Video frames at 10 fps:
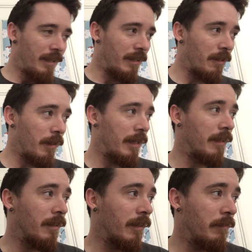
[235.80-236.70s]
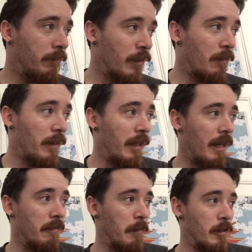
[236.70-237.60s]
I don't really
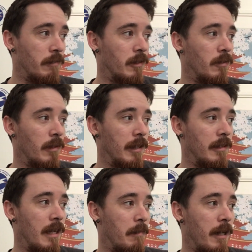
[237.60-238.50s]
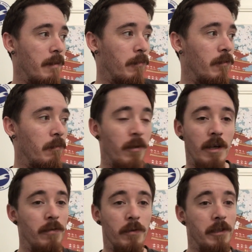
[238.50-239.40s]
have much of a story to tell about him from what
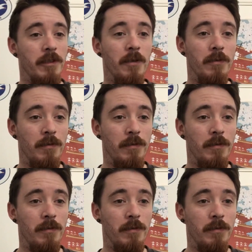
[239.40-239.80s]
I've already told